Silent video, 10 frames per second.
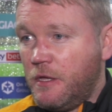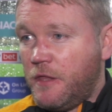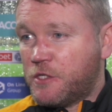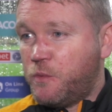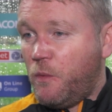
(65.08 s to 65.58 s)

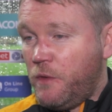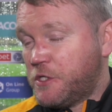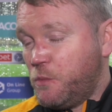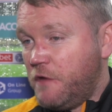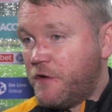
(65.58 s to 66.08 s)
that's what
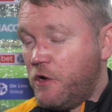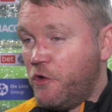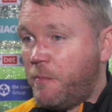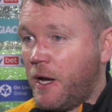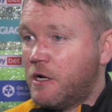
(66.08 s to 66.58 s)
we've got to
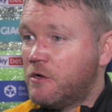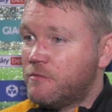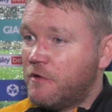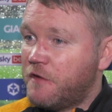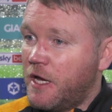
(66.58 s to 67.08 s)
look back on
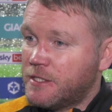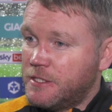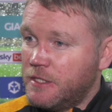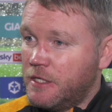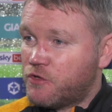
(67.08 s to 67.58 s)
and reflect
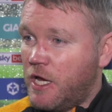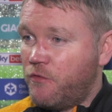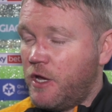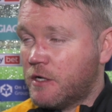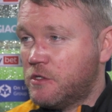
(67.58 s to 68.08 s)
and try and
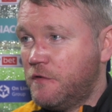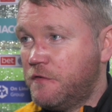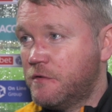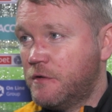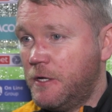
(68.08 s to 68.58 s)
react
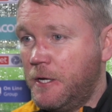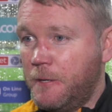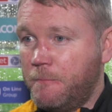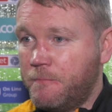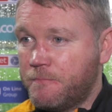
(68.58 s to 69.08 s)
off.
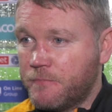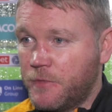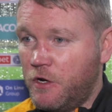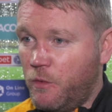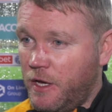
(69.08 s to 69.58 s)

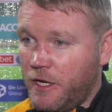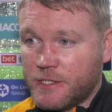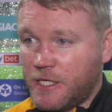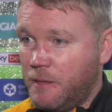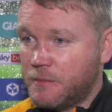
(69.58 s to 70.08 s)
We ain't
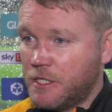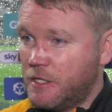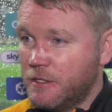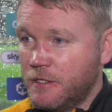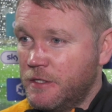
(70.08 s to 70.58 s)
got time to
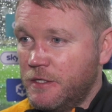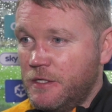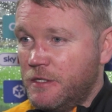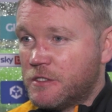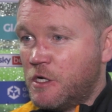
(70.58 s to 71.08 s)

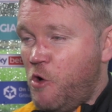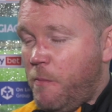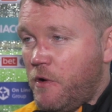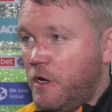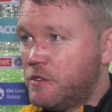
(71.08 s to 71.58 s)

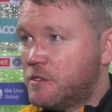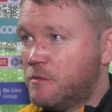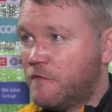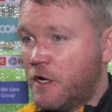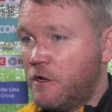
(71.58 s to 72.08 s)
mope around.
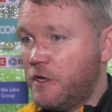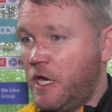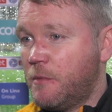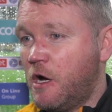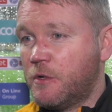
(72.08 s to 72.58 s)
We've got another
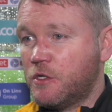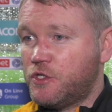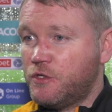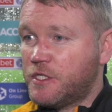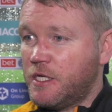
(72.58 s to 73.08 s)
game coming on
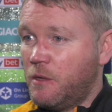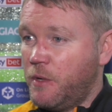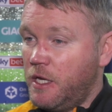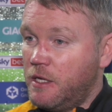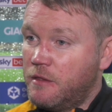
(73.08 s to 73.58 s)
Tuesday that
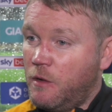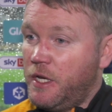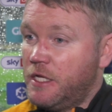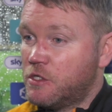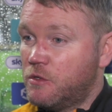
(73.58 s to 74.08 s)
we
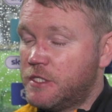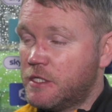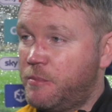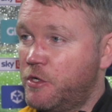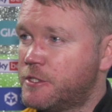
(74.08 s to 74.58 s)
need to go and
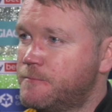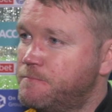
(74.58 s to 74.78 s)
take the points.